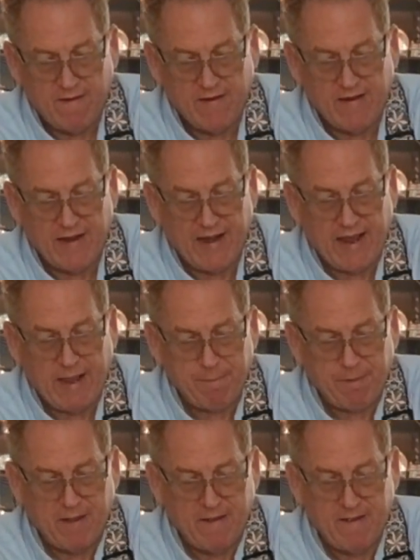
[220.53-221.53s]
in the
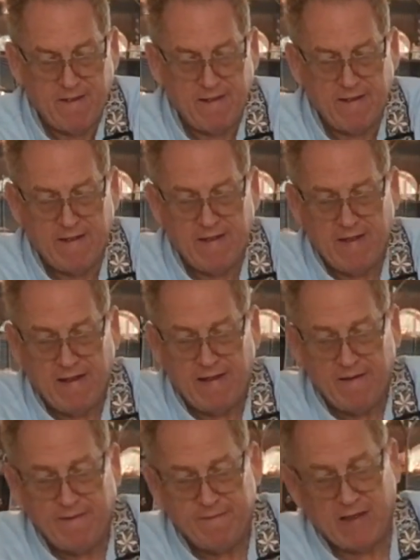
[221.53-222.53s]
amp.
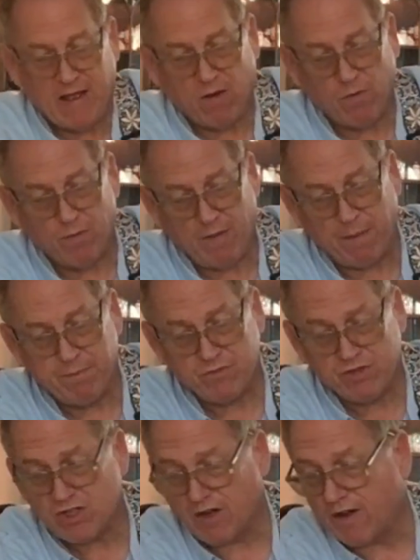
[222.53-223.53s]
Now,
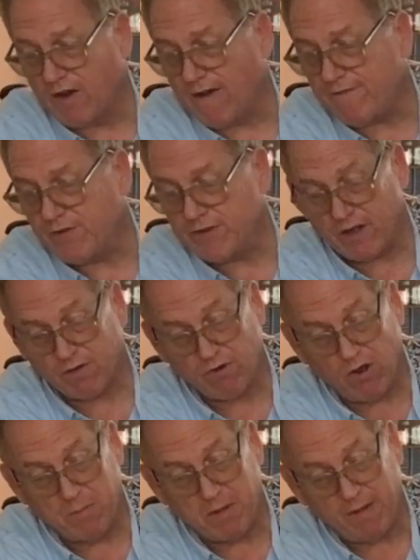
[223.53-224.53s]
I'm starting off with the
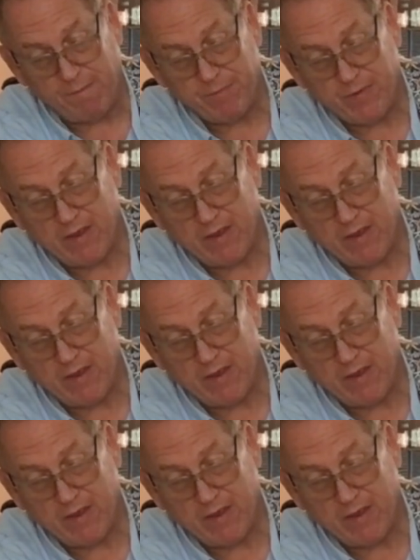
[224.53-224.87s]
Aroma.